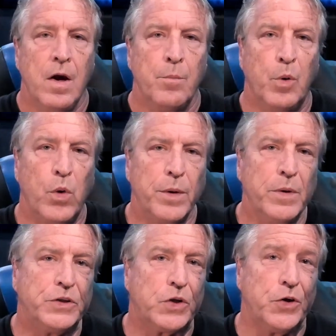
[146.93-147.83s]
But what I'm
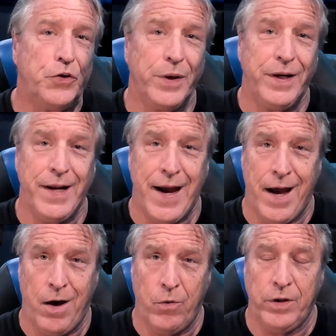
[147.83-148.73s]
going to start doing
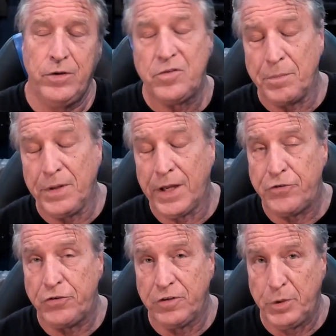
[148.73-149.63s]
now, and something I
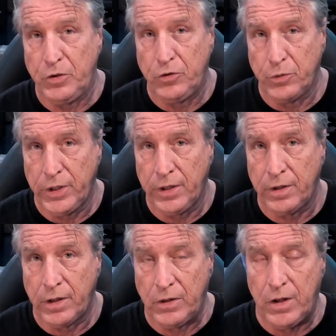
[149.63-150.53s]
should have been doing
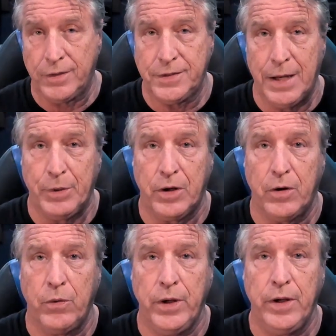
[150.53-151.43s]
a long time
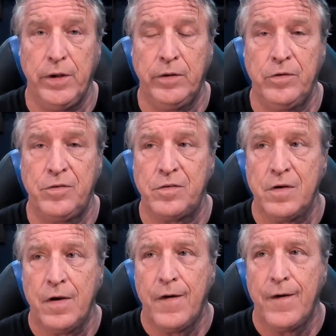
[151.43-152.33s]
ago, is,
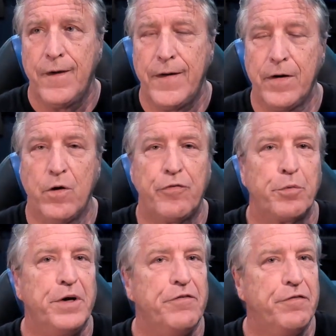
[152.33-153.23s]
I don't know if
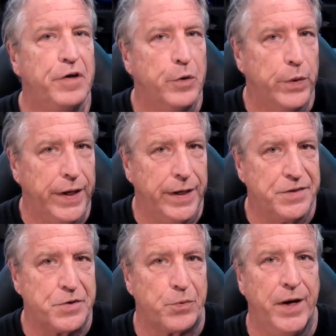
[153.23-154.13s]
reviewing
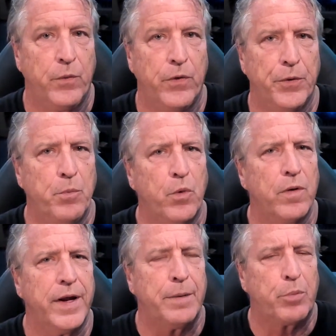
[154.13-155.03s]
is the right word,
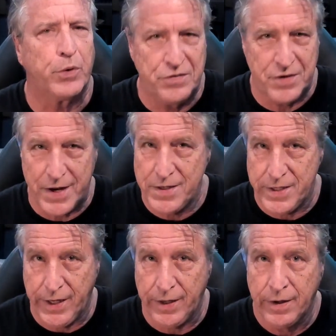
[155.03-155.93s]
more like
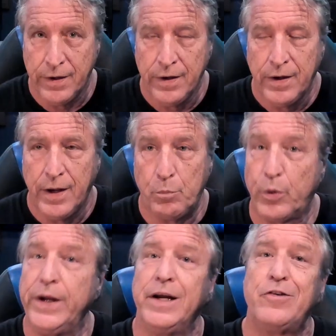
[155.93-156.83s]
presenting and
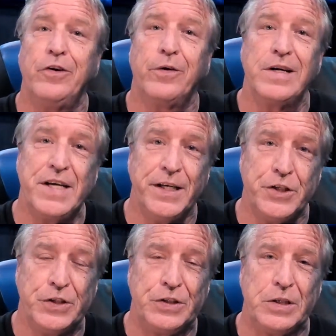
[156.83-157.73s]
bringing to your
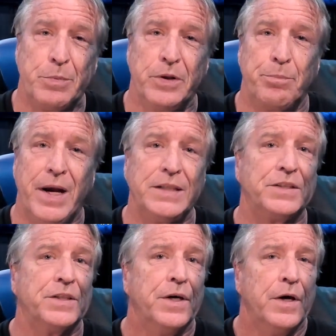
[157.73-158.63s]
attention some of the best